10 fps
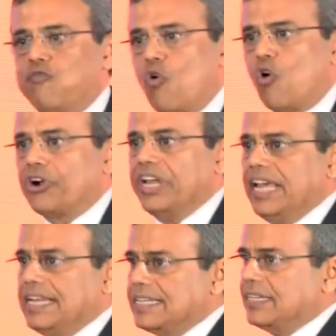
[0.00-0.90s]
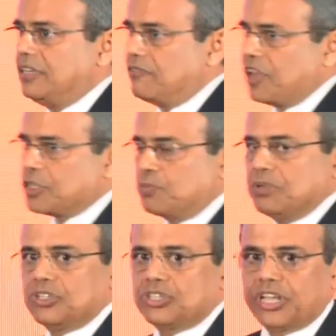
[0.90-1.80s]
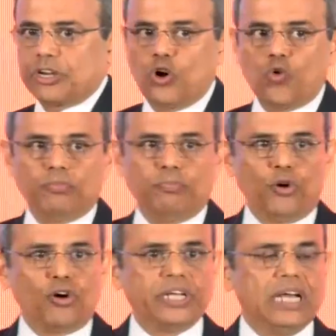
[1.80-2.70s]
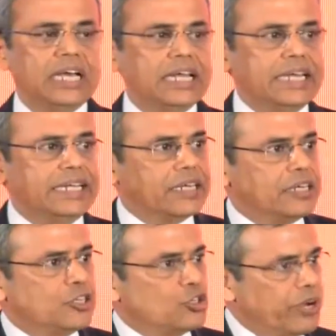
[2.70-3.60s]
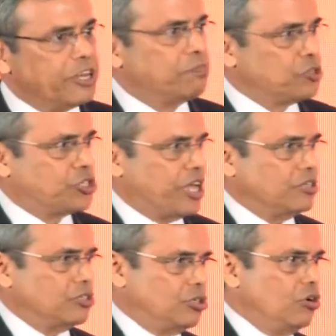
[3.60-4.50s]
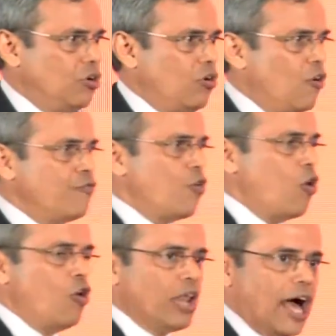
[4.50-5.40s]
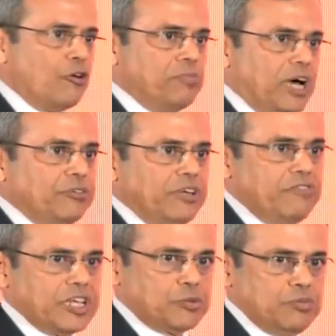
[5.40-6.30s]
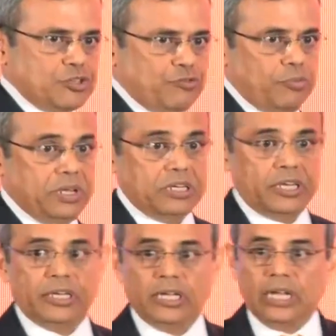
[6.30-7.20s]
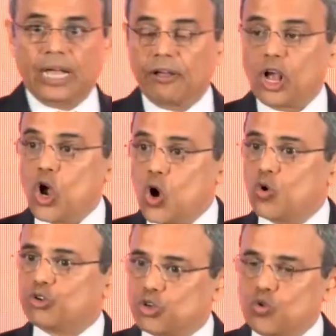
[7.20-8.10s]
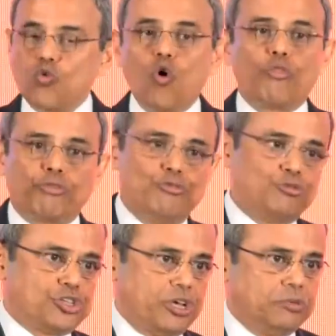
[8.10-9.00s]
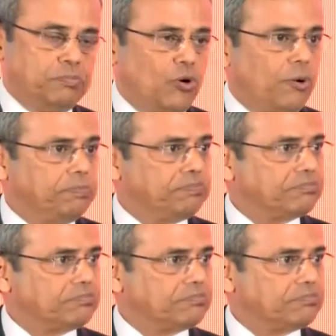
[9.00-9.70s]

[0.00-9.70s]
for Indian investments that go abroad. Nearly 20% of all outbound investments from India go to or through Singapore.